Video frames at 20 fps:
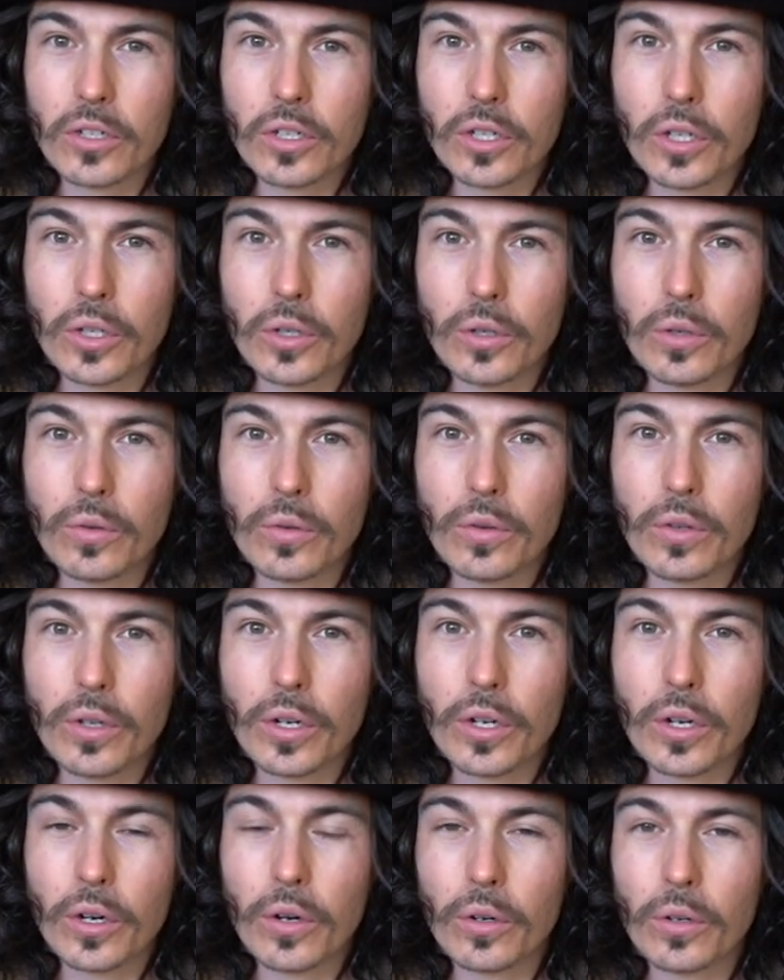to the
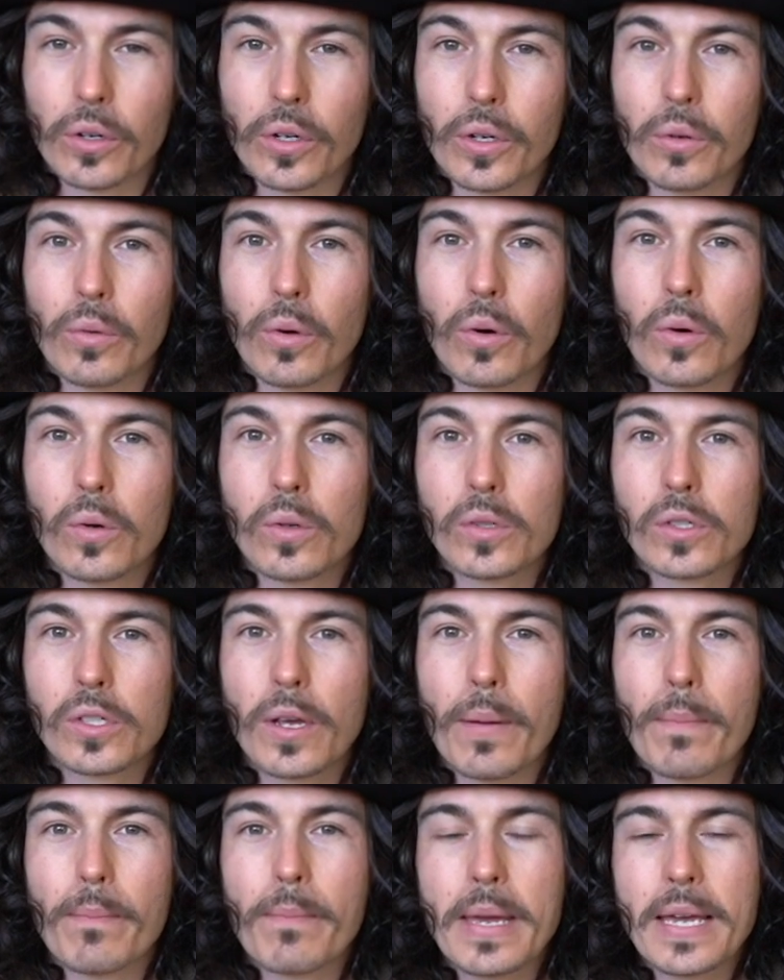girl who owns
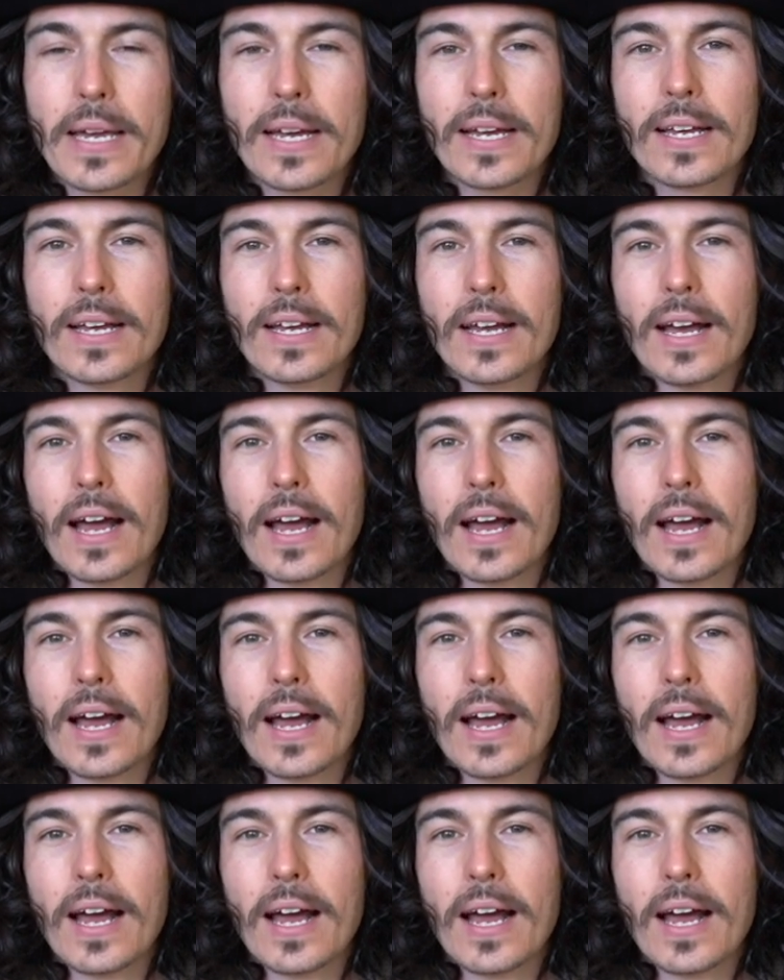it, Mia.